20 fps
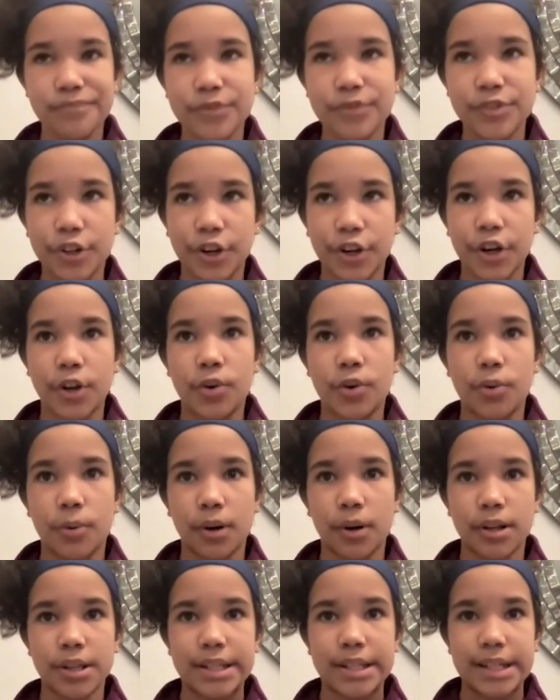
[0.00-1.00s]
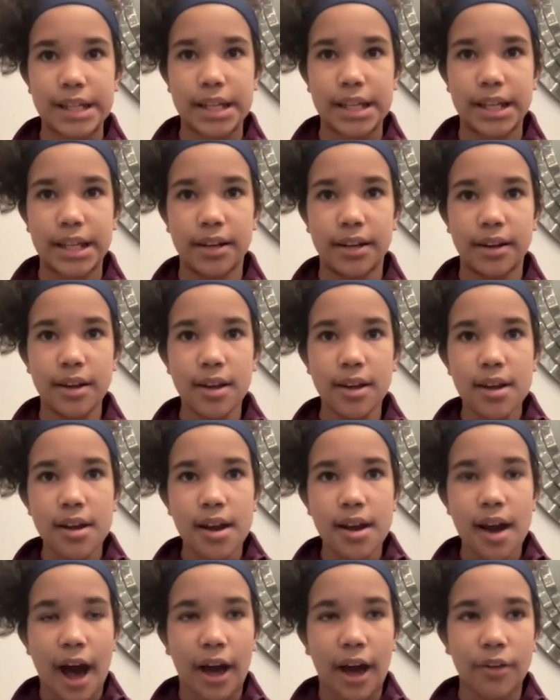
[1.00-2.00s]
during quarantine,
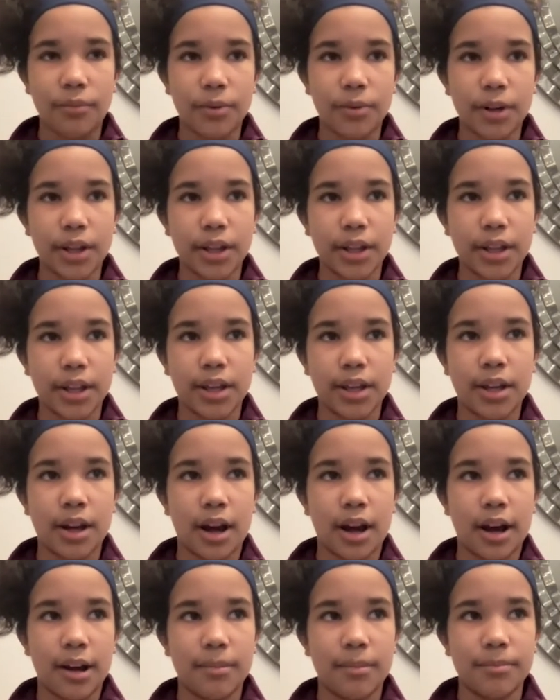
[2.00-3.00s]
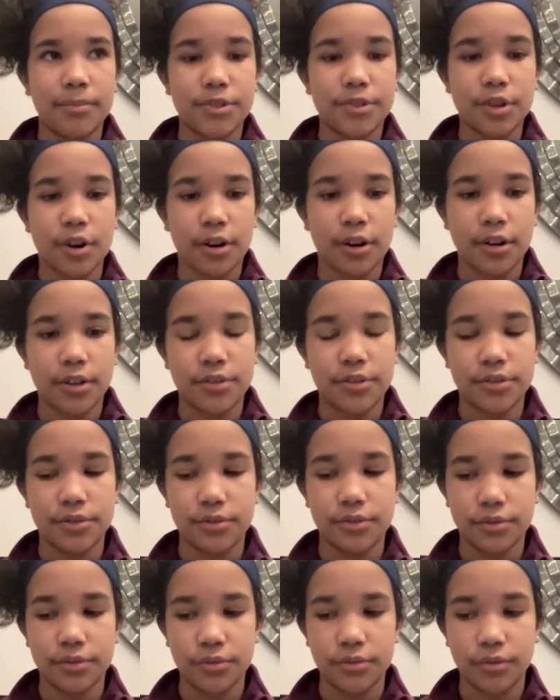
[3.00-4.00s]
I really started
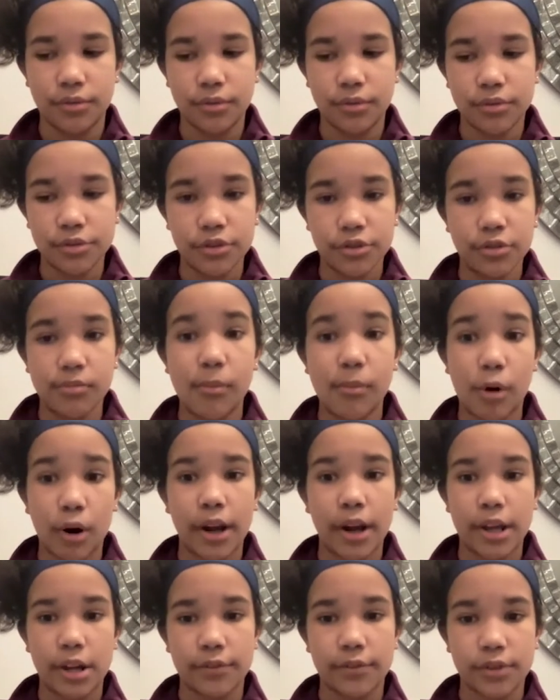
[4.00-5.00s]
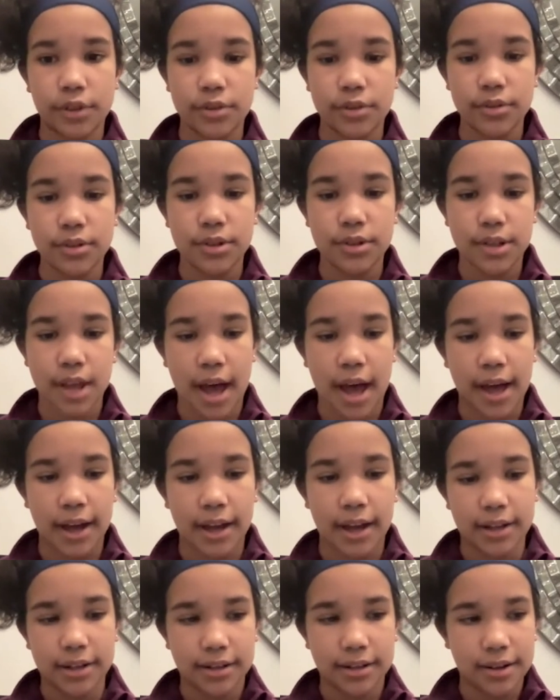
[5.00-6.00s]
to do more interviews,
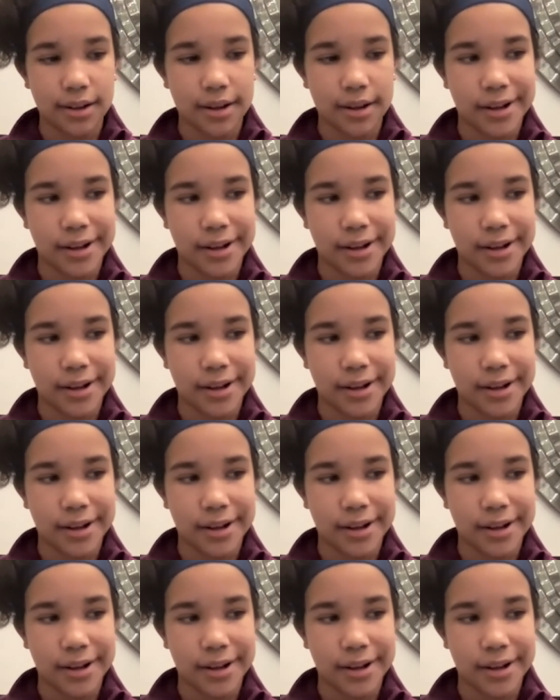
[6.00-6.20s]
and